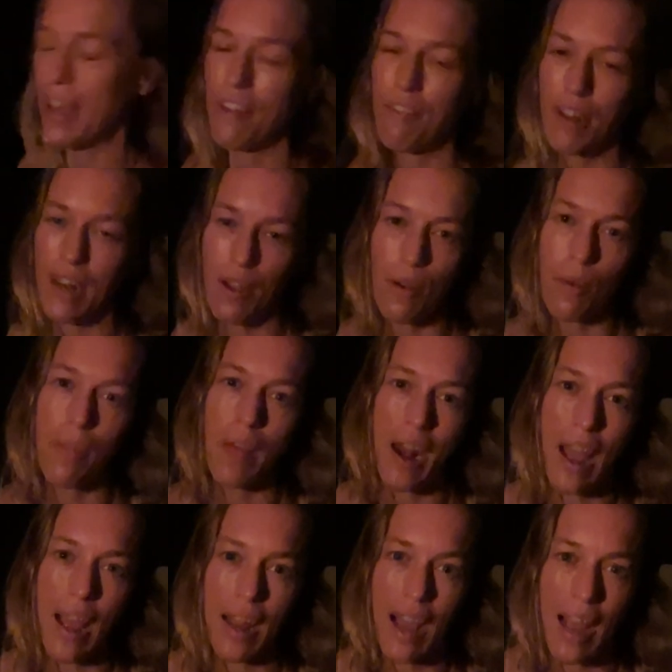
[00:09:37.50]
a video that
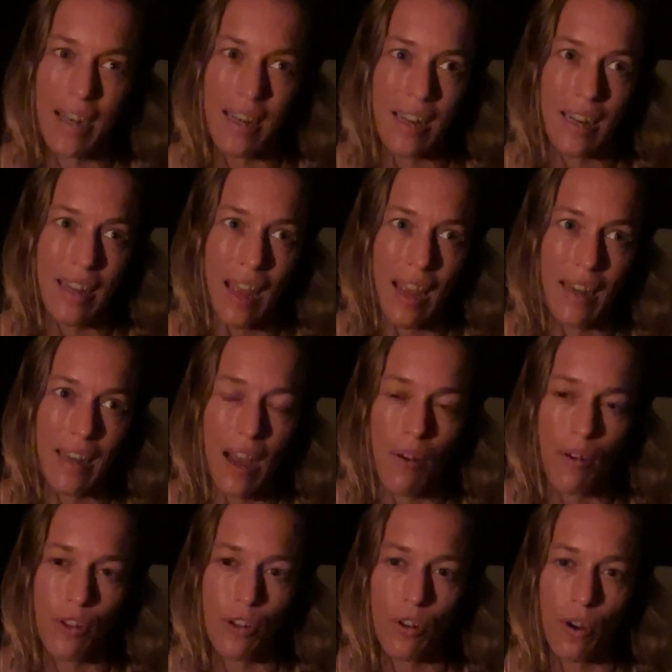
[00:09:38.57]
I did take down
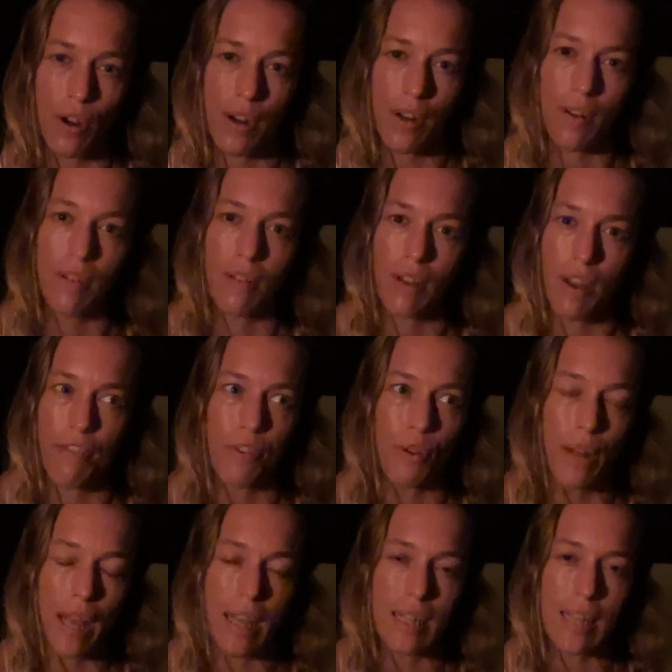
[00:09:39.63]
a few
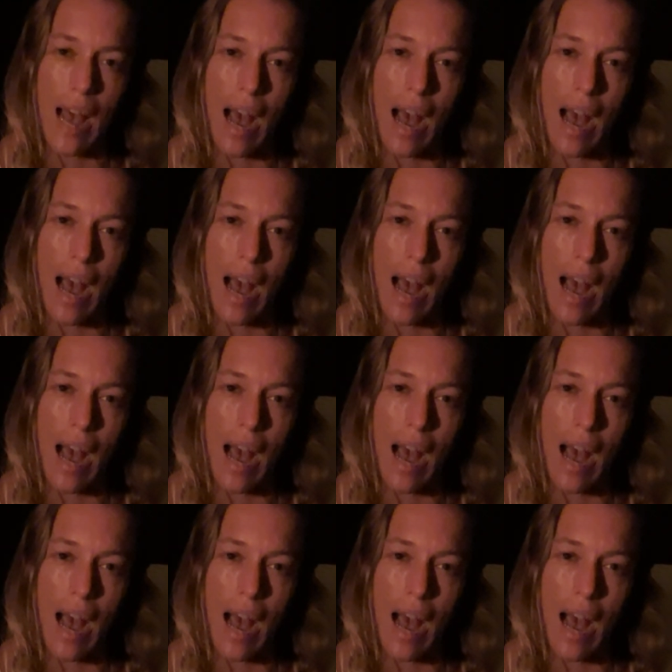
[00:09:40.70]
days